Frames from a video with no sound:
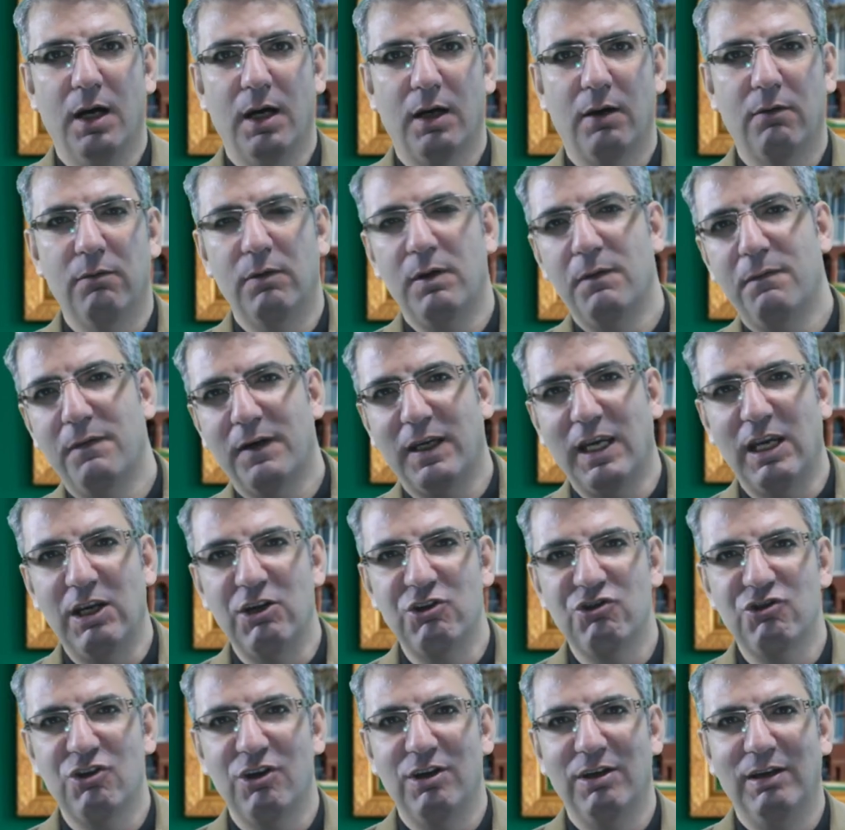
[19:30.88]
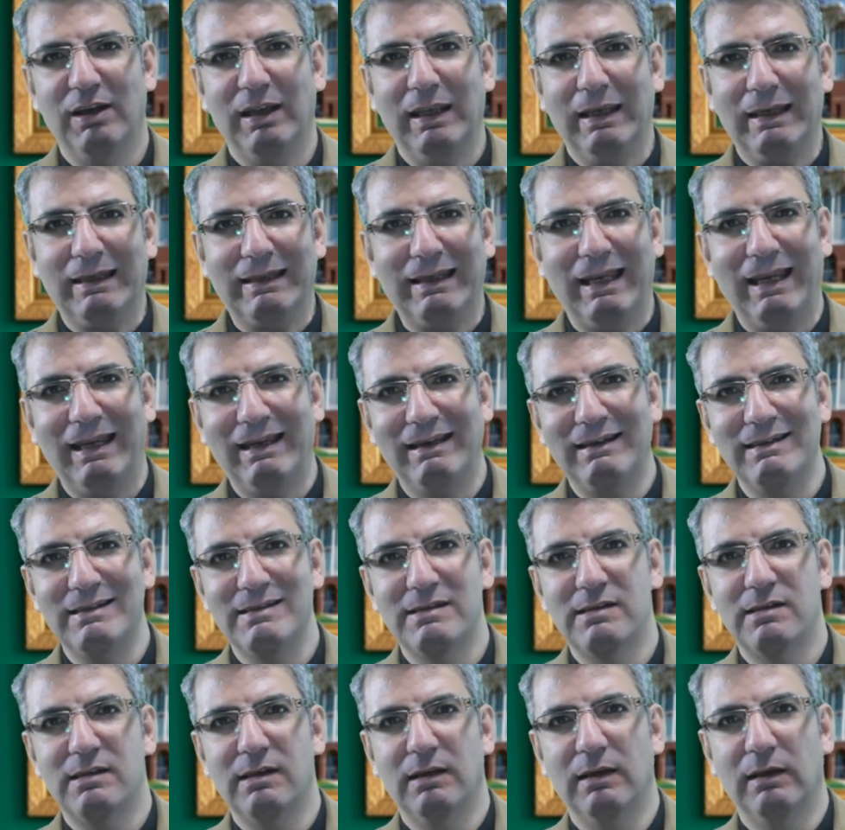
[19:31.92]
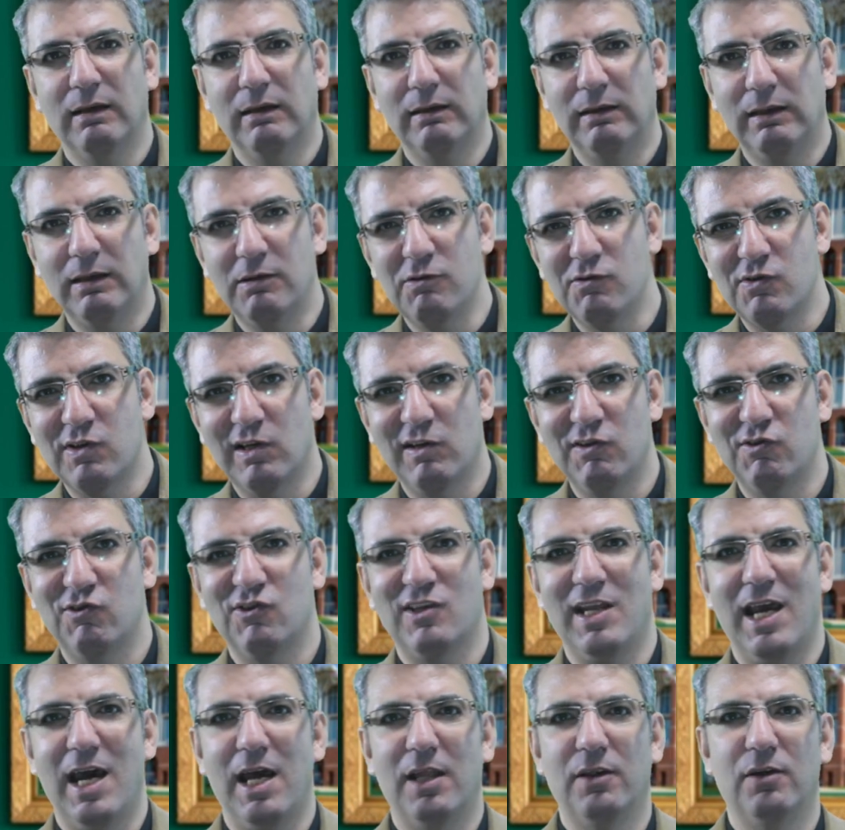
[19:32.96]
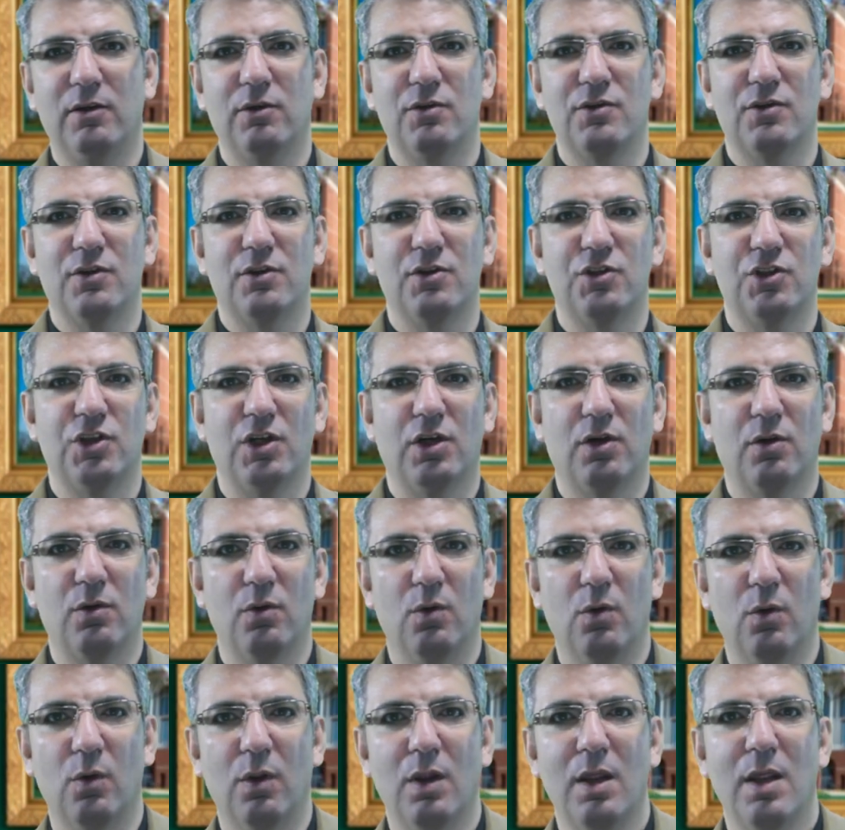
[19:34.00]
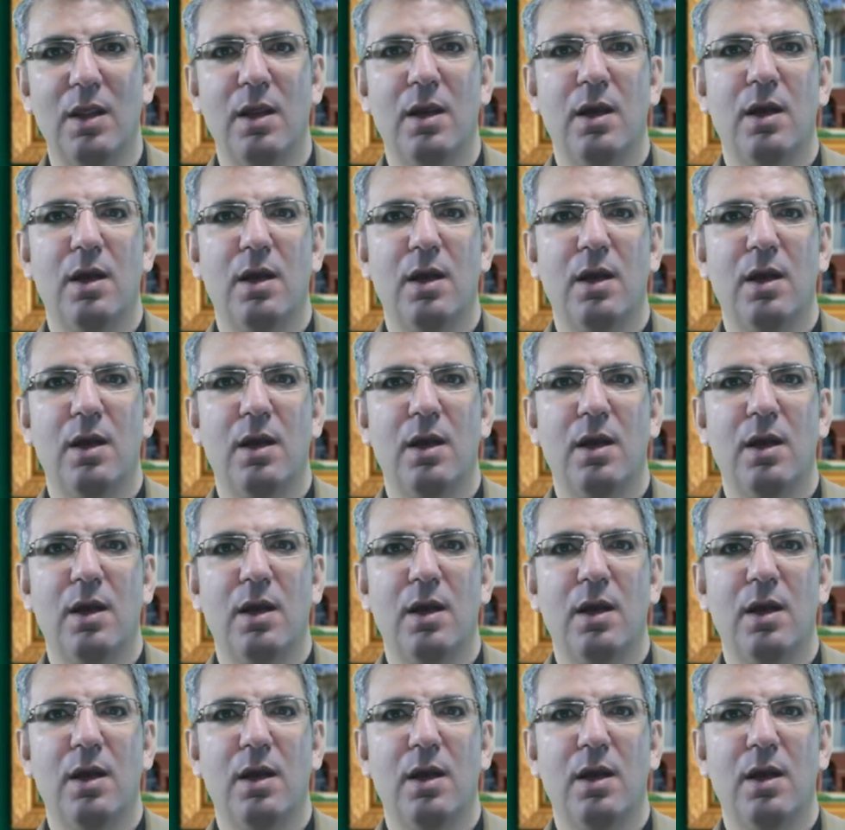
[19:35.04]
qualification against the New Zealand standards in general.